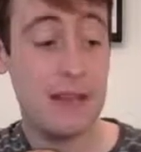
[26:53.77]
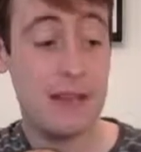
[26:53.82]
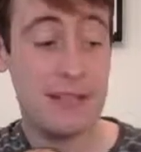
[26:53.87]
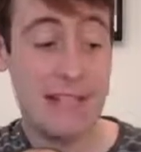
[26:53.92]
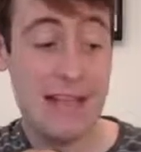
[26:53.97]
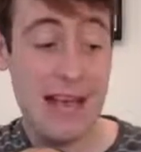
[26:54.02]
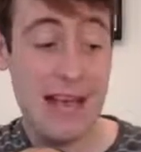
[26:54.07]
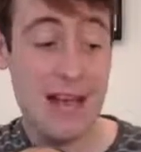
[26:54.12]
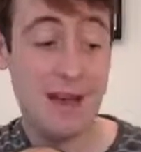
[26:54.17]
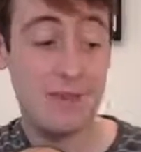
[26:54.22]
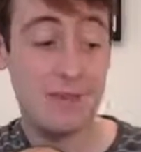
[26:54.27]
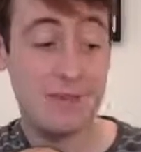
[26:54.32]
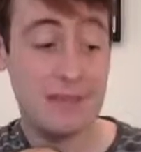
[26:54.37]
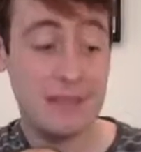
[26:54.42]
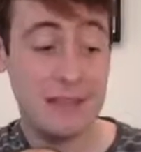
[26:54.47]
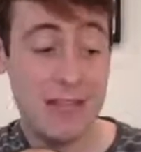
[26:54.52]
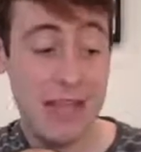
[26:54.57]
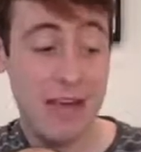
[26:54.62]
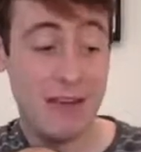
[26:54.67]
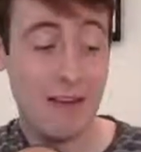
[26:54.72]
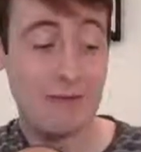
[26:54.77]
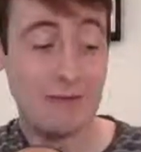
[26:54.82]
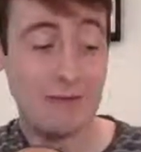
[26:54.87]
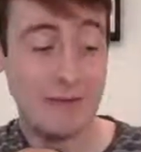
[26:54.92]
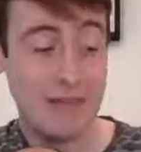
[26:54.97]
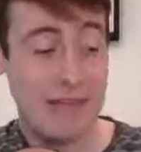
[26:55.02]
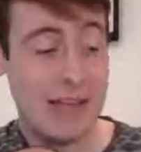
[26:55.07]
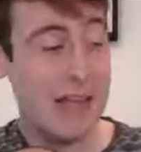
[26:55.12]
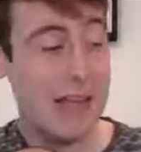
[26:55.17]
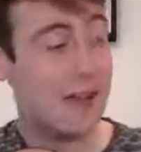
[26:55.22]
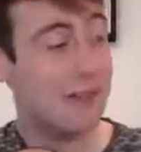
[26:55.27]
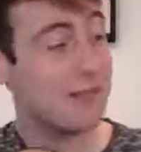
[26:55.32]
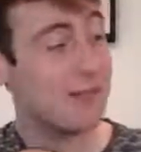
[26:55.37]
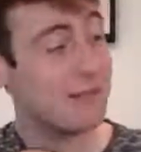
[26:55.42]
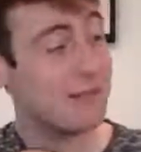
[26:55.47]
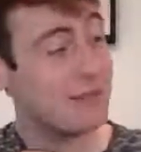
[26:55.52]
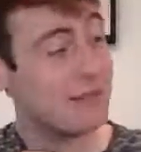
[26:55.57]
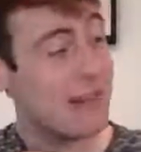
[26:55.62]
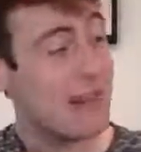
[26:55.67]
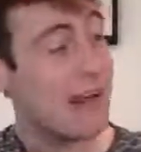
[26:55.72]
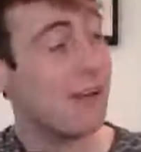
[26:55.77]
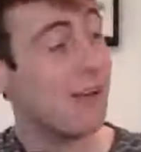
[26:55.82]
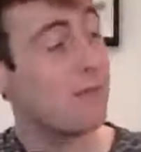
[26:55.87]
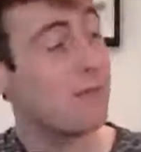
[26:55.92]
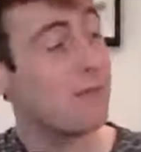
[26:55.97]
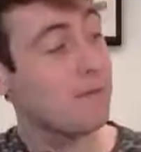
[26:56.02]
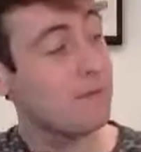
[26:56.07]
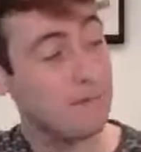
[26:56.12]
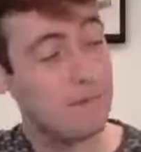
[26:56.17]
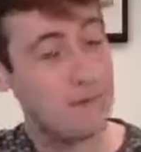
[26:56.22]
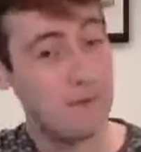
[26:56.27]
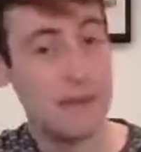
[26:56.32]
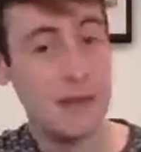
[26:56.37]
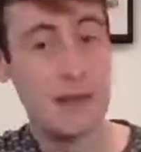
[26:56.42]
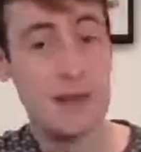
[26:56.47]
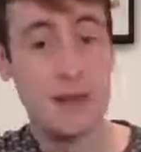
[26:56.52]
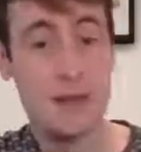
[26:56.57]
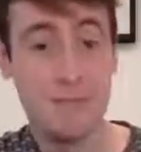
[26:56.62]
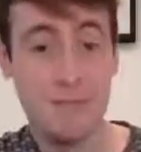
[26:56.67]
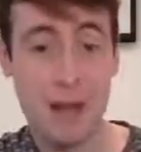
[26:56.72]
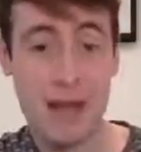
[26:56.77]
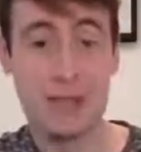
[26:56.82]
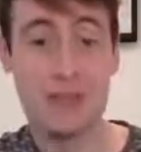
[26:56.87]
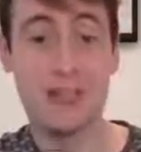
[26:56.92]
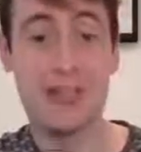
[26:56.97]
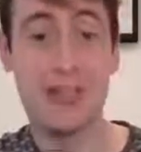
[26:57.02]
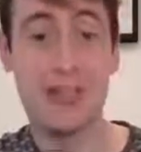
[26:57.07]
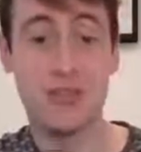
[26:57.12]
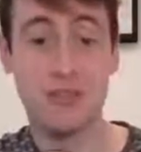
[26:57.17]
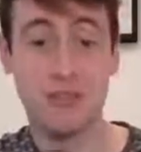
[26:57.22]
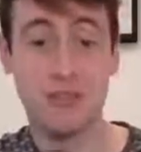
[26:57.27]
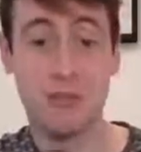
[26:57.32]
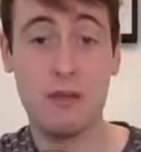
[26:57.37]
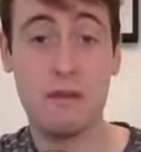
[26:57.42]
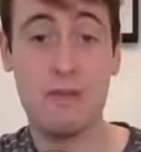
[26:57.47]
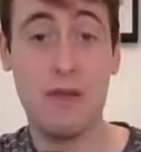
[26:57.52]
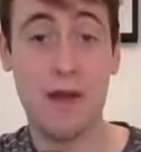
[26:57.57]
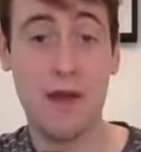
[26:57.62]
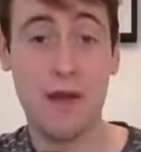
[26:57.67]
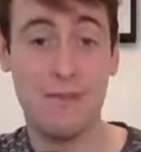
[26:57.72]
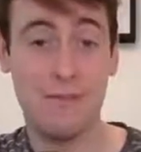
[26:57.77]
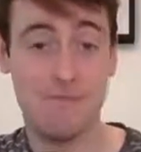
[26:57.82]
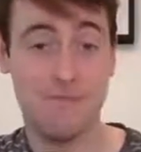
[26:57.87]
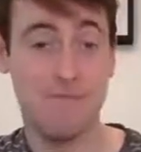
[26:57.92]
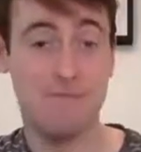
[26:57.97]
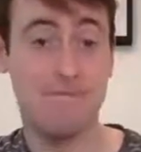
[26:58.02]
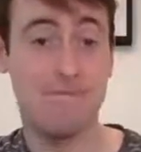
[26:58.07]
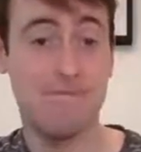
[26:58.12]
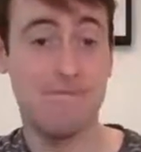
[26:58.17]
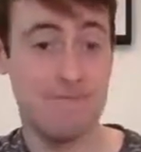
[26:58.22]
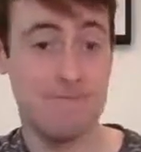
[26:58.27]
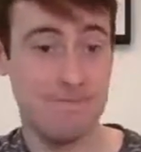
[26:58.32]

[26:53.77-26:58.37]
Down, down, down, down. Back to that strumming pattern.